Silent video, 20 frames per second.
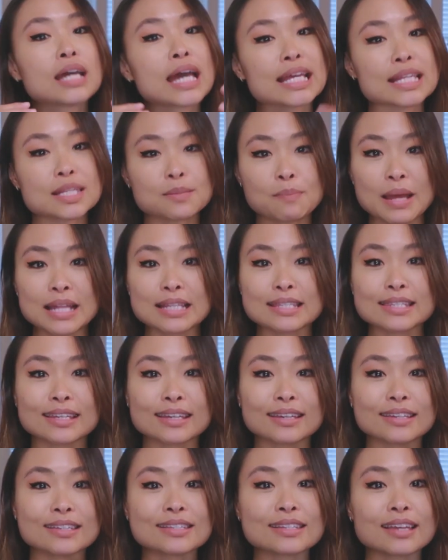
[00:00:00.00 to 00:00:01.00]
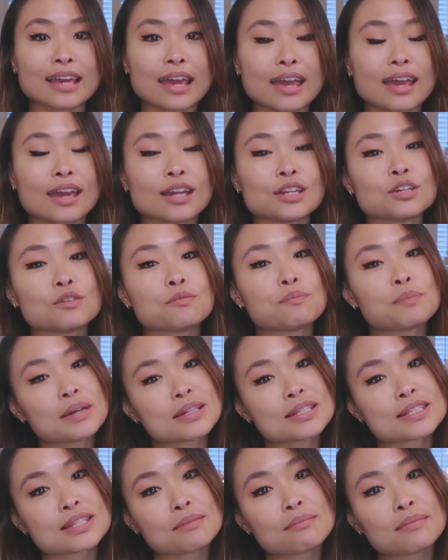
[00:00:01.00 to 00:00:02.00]
expenses, and you
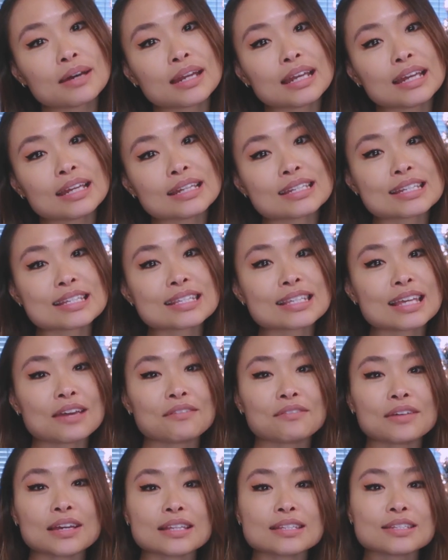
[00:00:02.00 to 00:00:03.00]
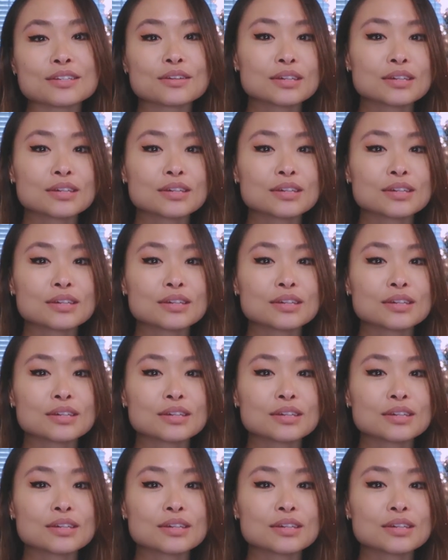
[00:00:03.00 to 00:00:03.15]
put some money into savings,